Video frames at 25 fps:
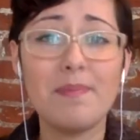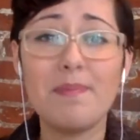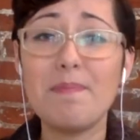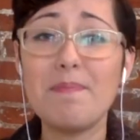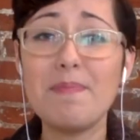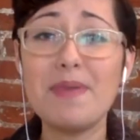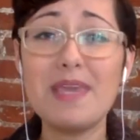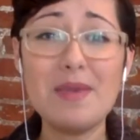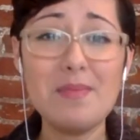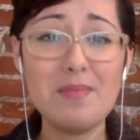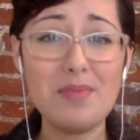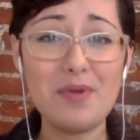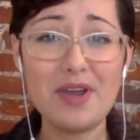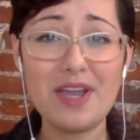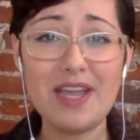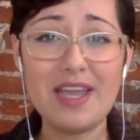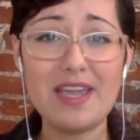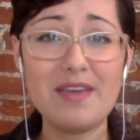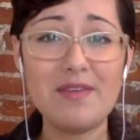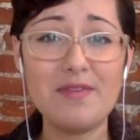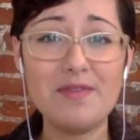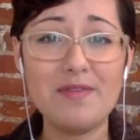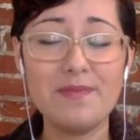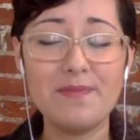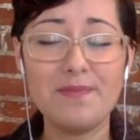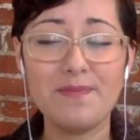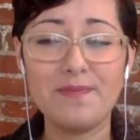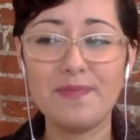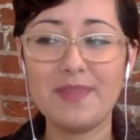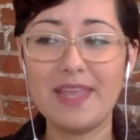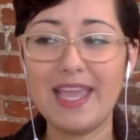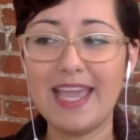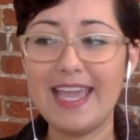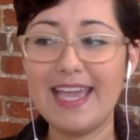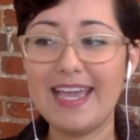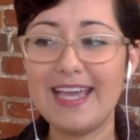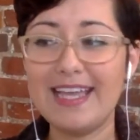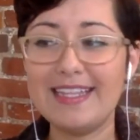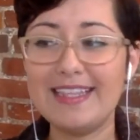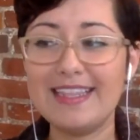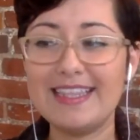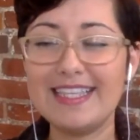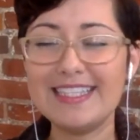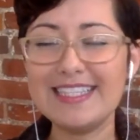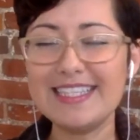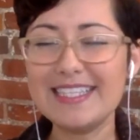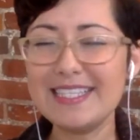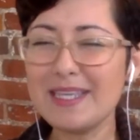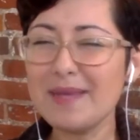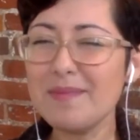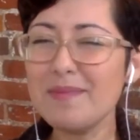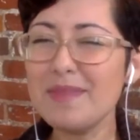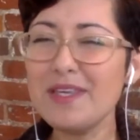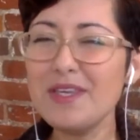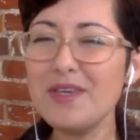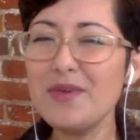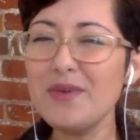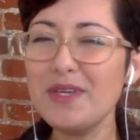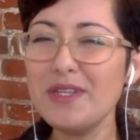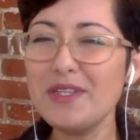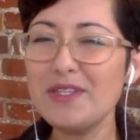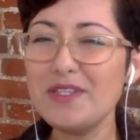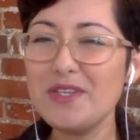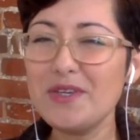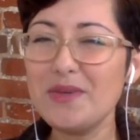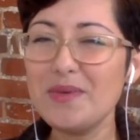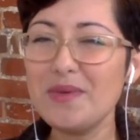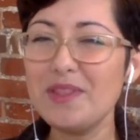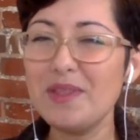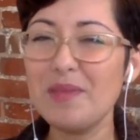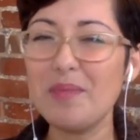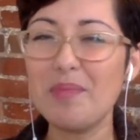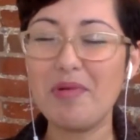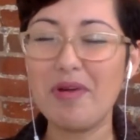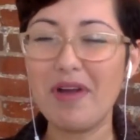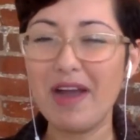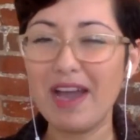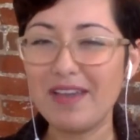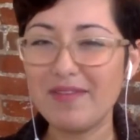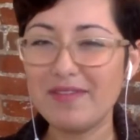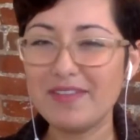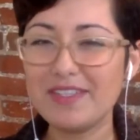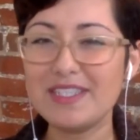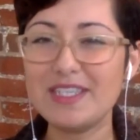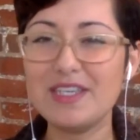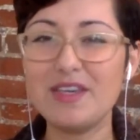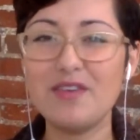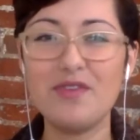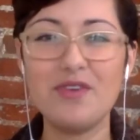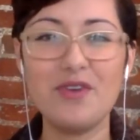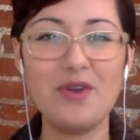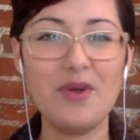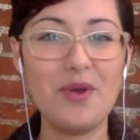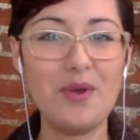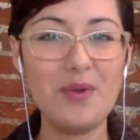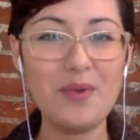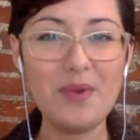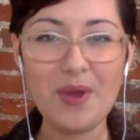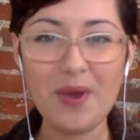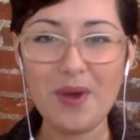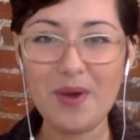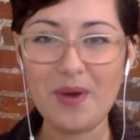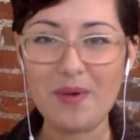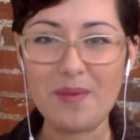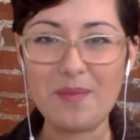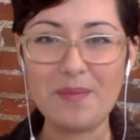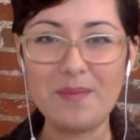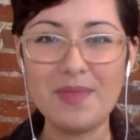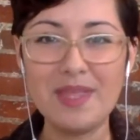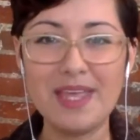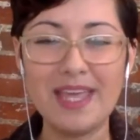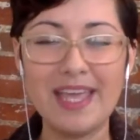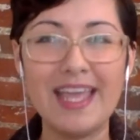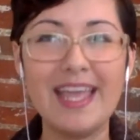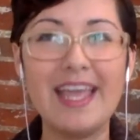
be brave. And this is something you can do in the privacy of your own home.